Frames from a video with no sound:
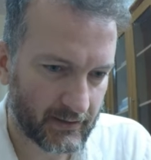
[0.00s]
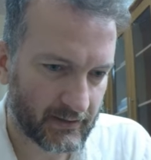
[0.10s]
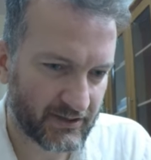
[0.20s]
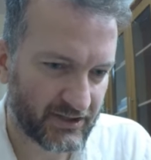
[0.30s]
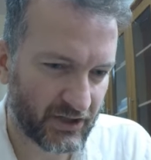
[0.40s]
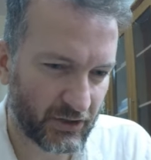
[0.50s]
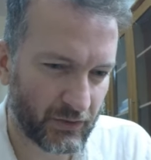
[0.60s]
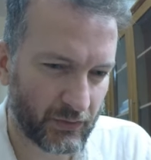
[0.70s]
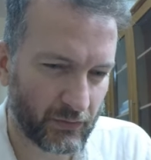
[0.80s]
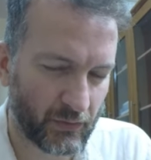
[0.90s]

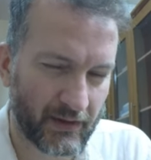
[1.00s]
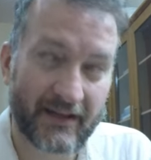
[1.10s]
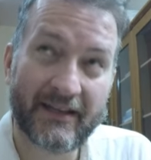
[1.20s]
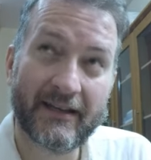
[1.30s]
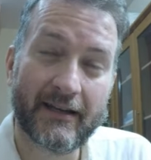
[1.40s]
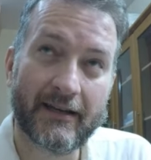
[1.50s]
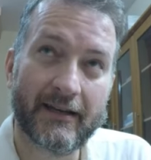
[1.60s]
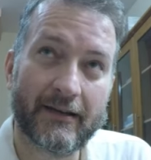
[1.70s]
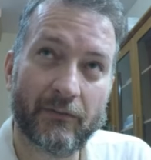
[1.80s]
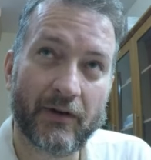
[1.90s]
So within,
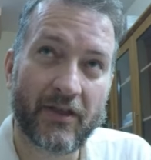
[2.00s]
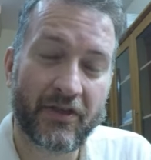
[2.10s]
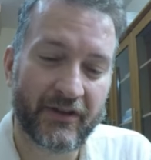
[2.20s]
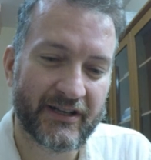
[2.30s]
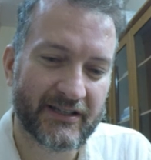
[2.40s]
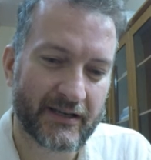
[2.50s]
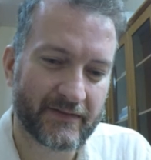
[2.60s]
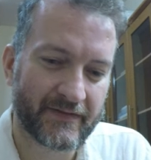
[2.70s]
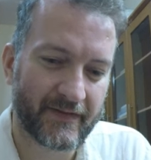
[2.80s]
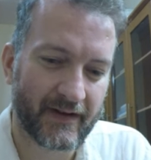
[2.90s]
30
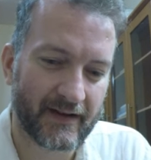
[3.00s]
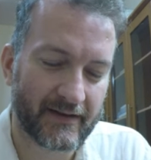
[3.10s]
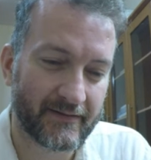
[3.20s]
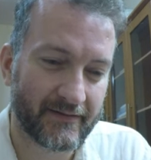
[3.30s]
times 5?